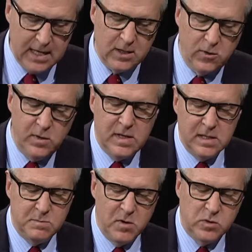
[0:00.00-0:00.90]
including
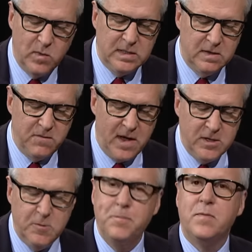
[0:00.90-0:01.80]
his most recent
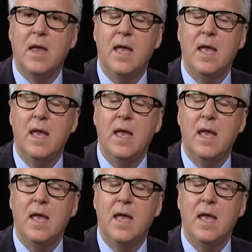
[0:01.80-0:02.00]
volume,